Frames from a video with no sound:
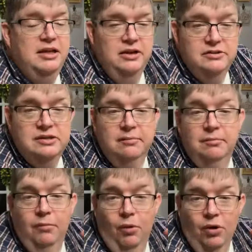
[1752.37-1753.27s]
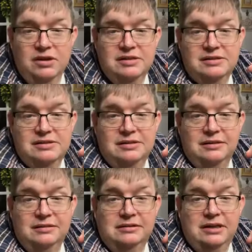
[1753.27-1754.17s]
I've been using
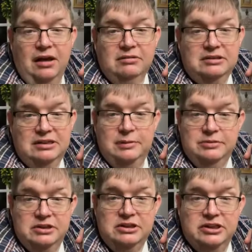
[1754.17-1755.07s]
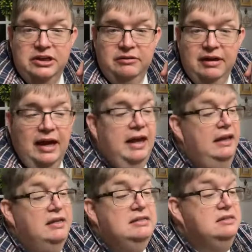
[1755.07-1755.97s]
Morton's salt substitute,
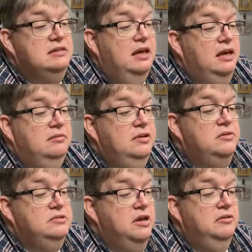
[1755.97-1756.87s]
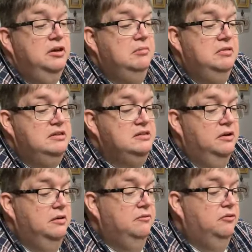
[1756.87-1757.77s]
and it's uh, no sodium.
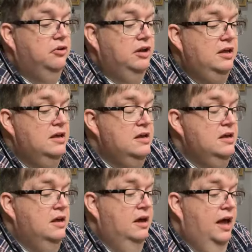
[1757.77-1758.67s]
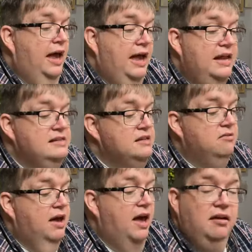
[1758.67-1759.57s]
It's sodium free, and
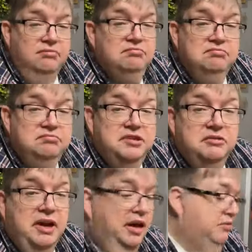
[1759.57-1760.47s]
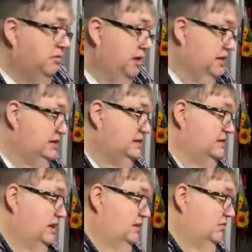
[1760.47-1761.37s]
it's okay. It's okay.
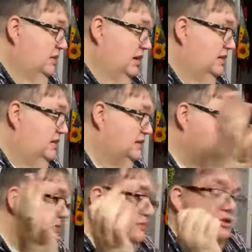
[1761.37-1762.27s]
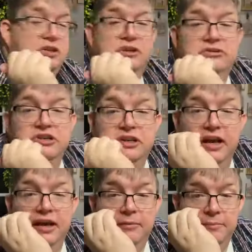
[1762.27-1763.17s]
It's it'll get the
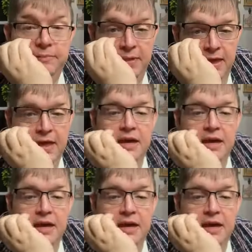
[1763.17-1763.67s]
substitution done.